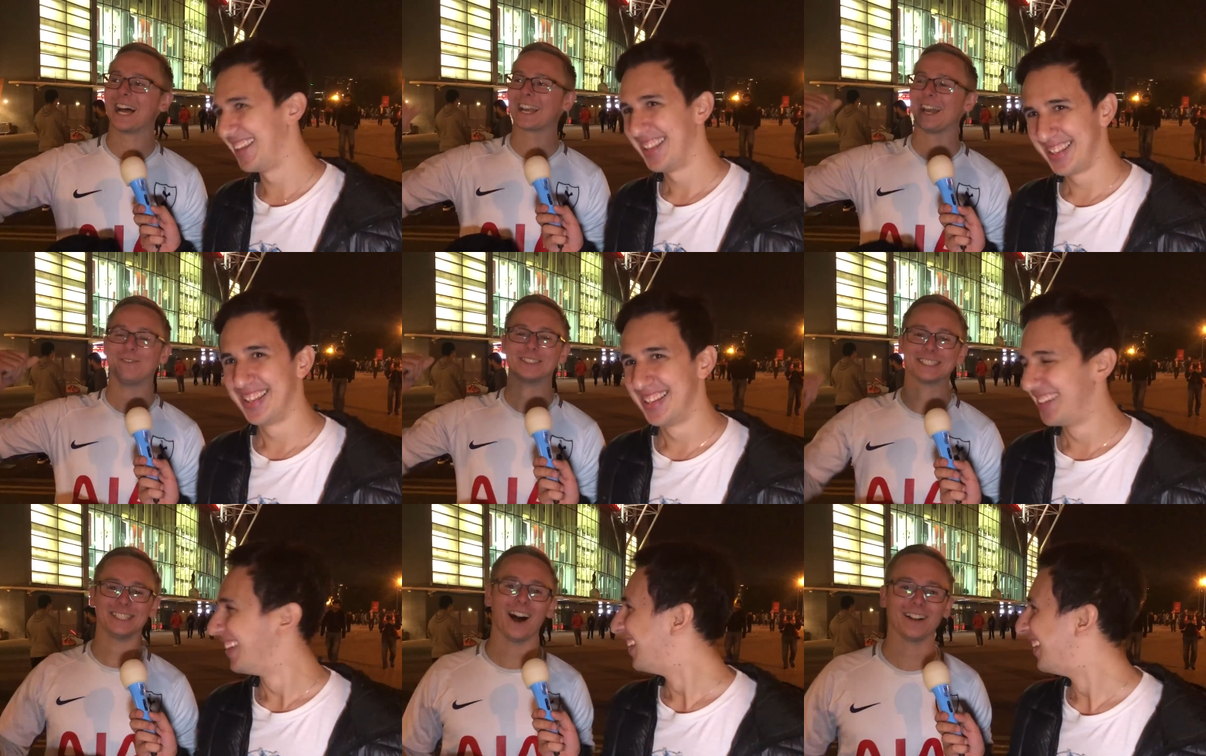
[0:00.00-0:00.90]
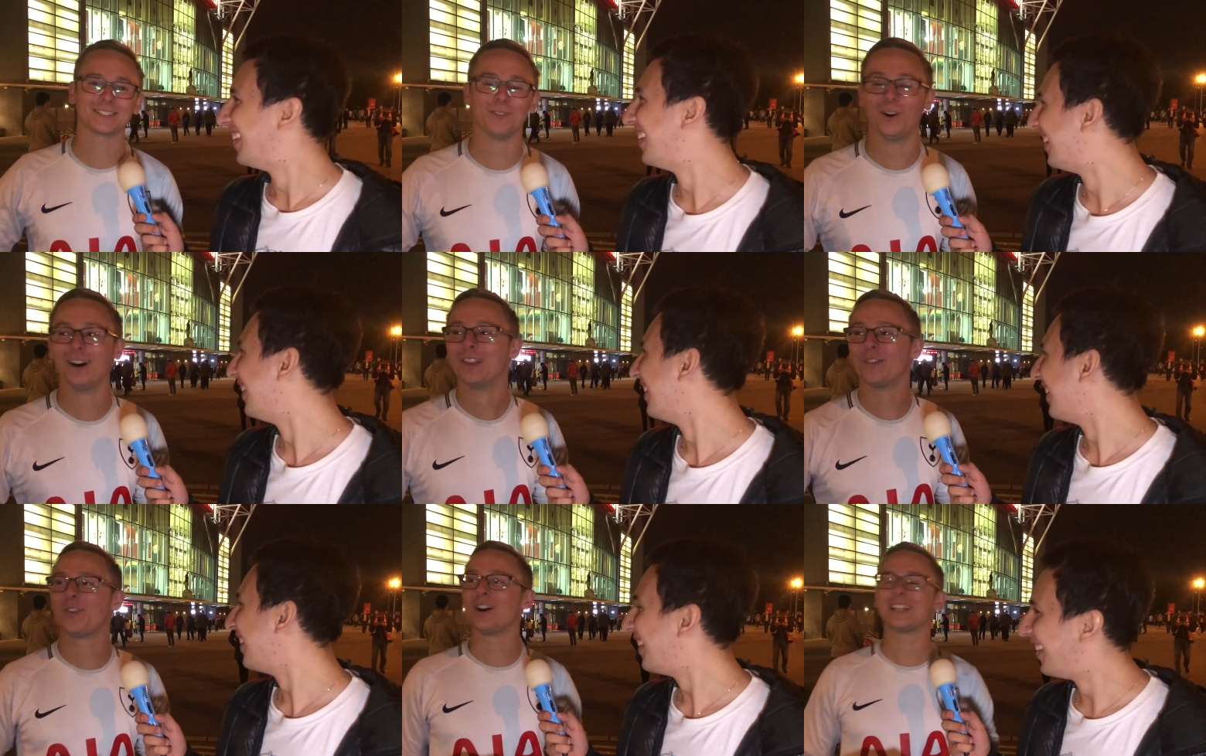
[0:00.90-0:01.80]
Speaker 1: That game was nuts, what? The
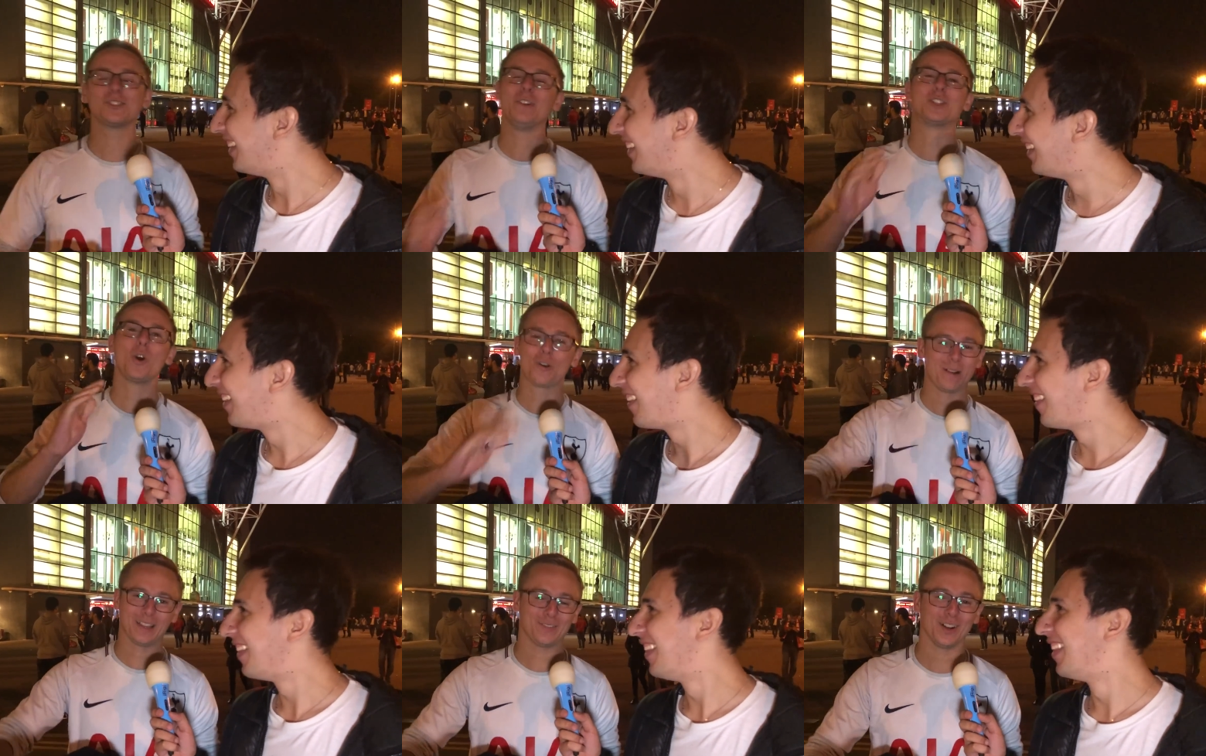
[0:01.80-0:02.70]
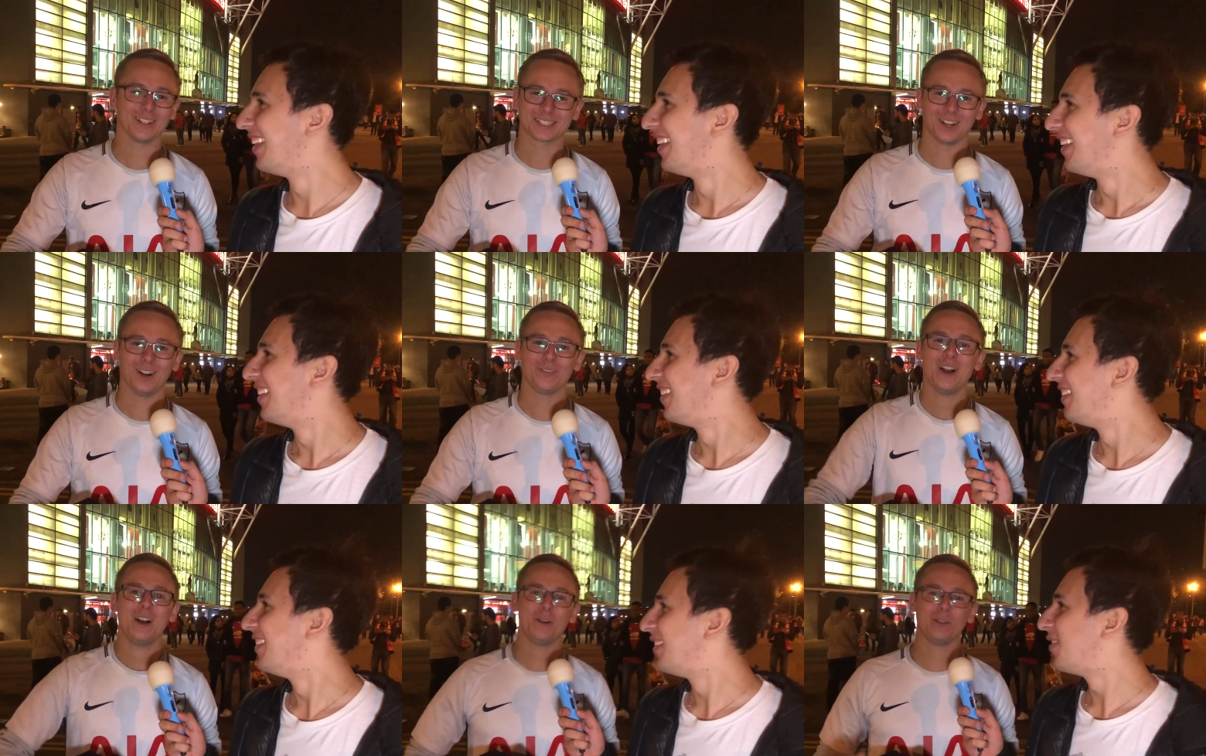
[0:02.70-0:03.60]
first, let's not even talk about the first half.
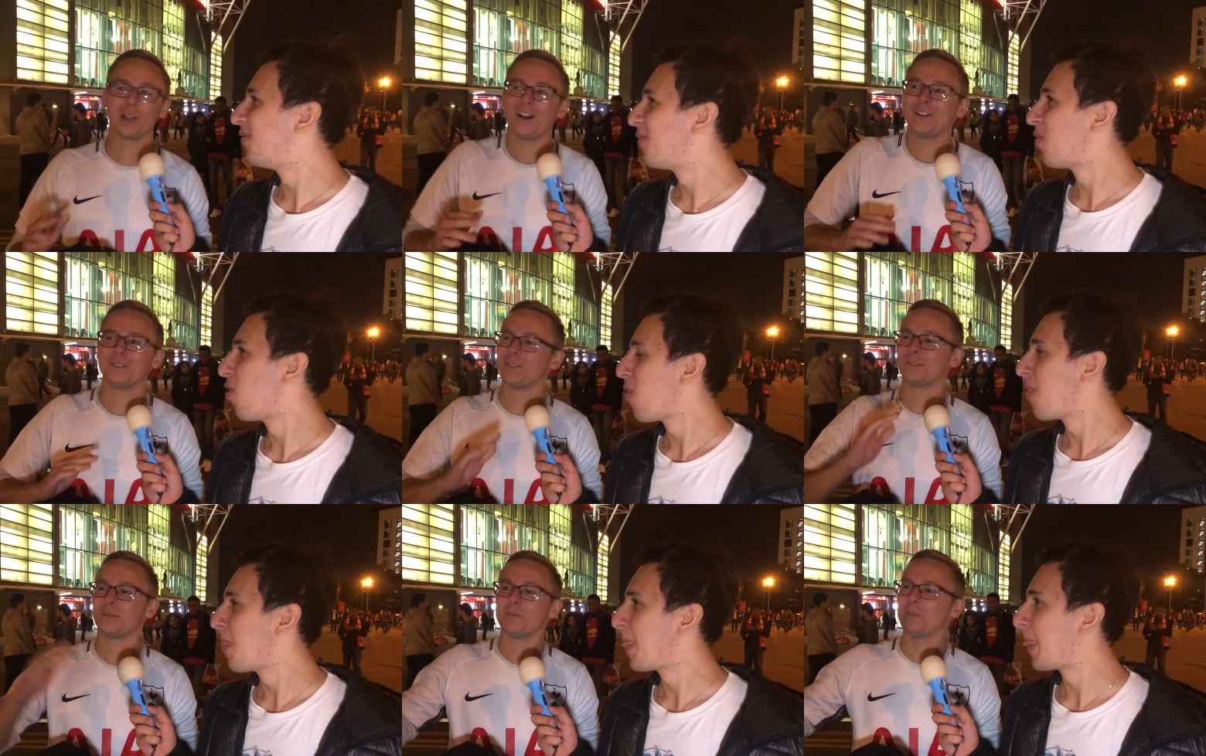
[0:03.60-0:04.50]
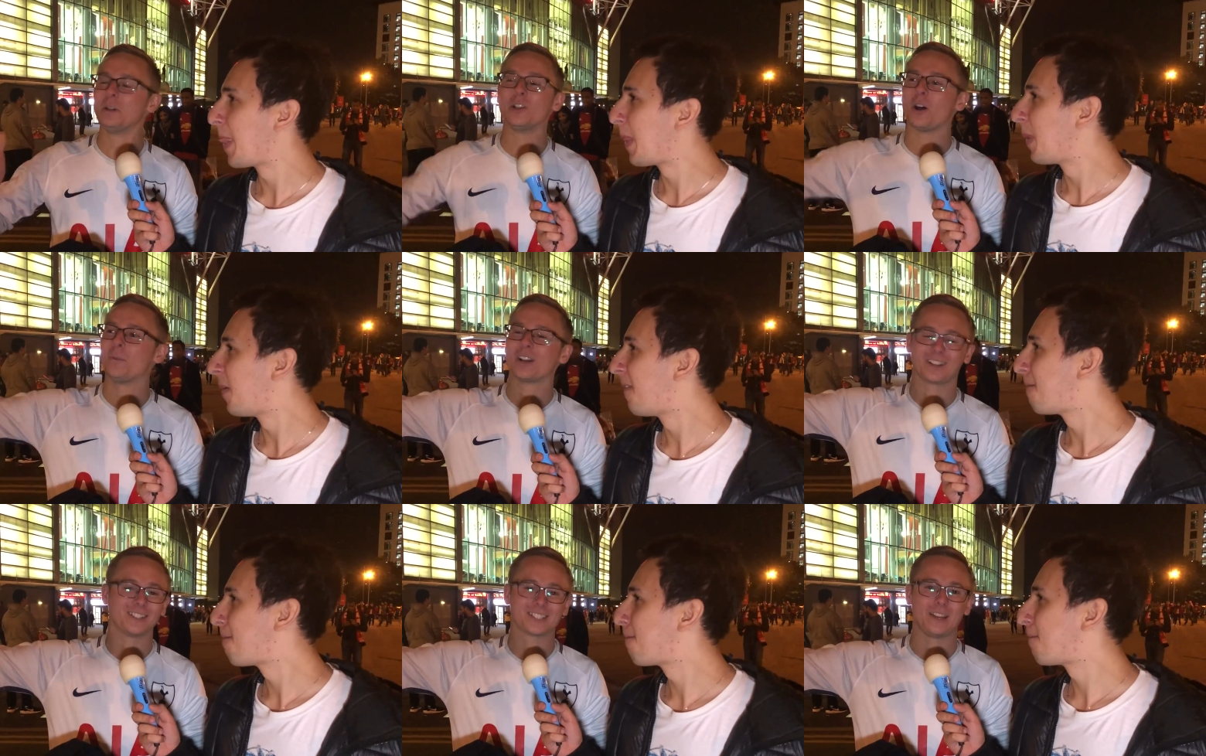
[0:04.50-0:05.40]
We were like, we looked that we were going
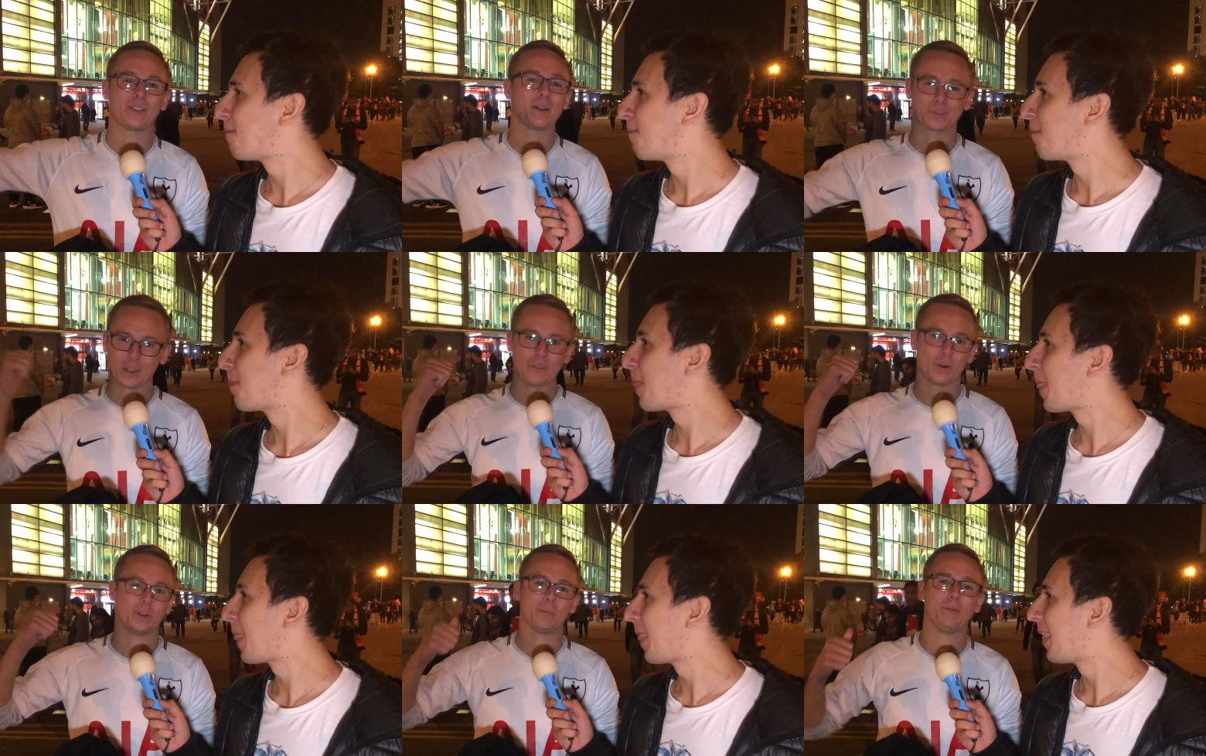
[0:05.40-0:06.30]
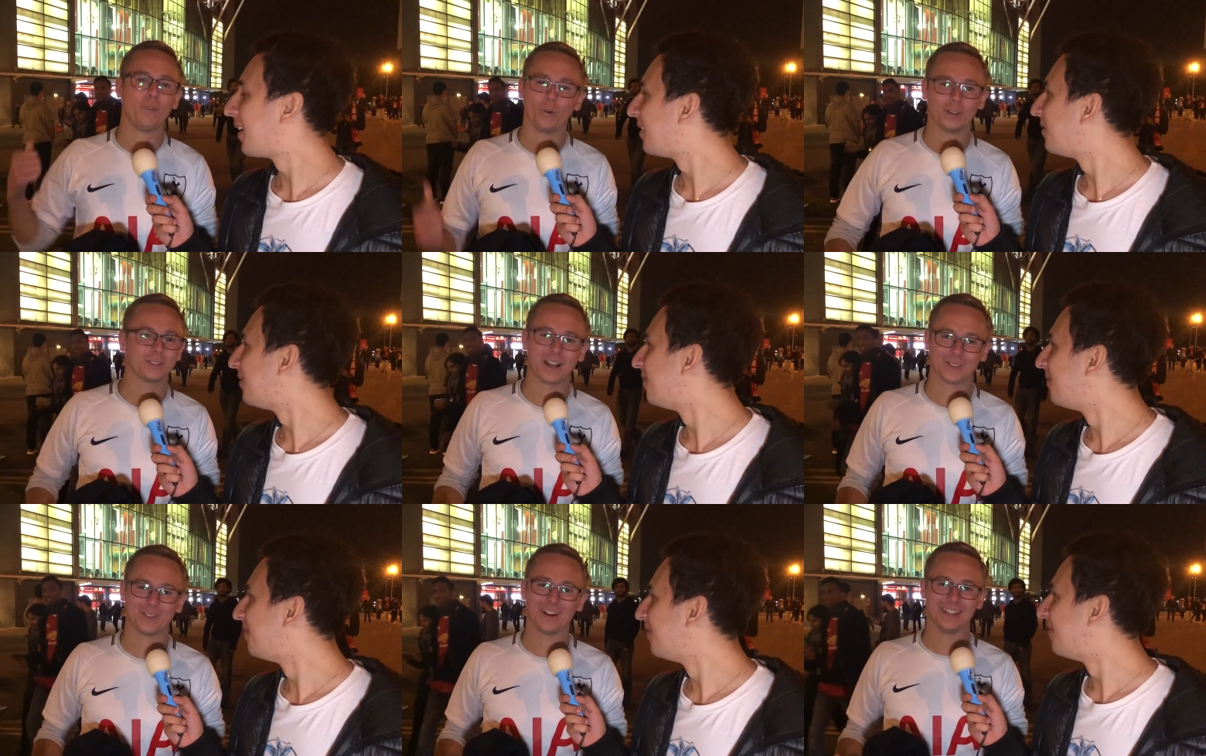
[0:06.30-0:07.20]
to concede. If that was FIFA, we would have been 4 0 down
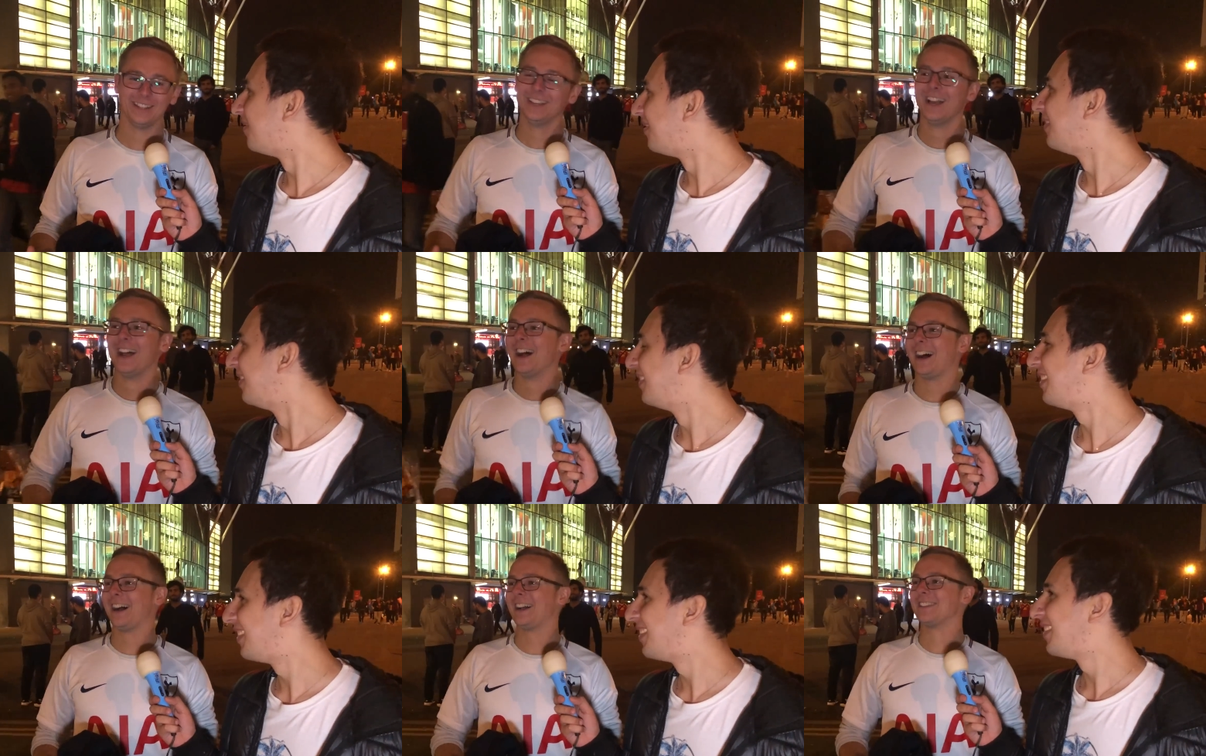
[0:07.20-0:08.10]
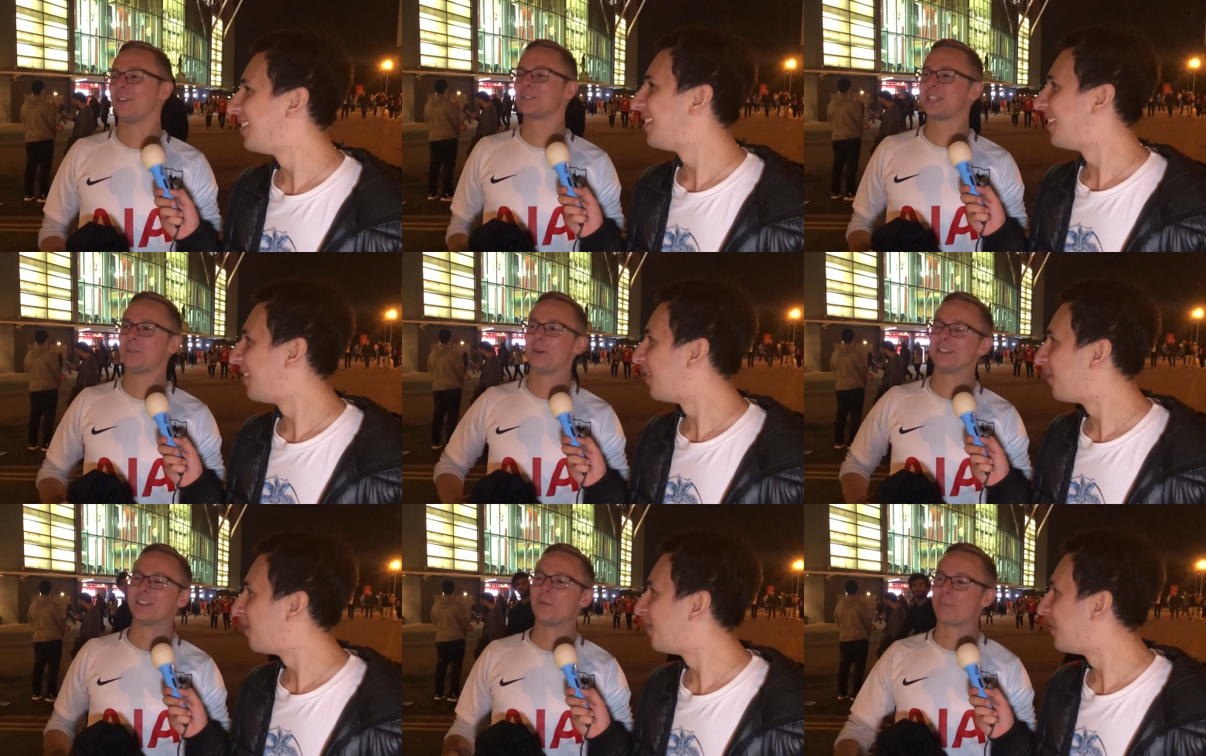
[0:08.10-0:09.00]
already. And obviously, we went
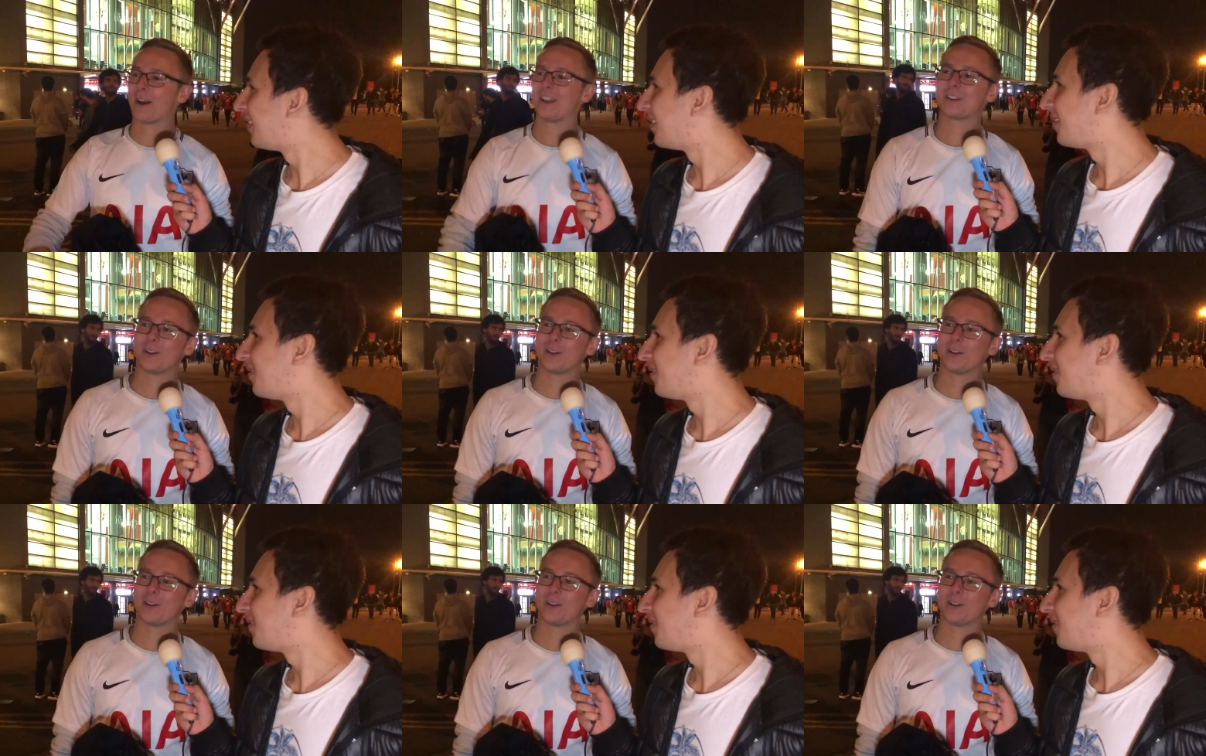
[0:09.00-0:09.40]
at a break,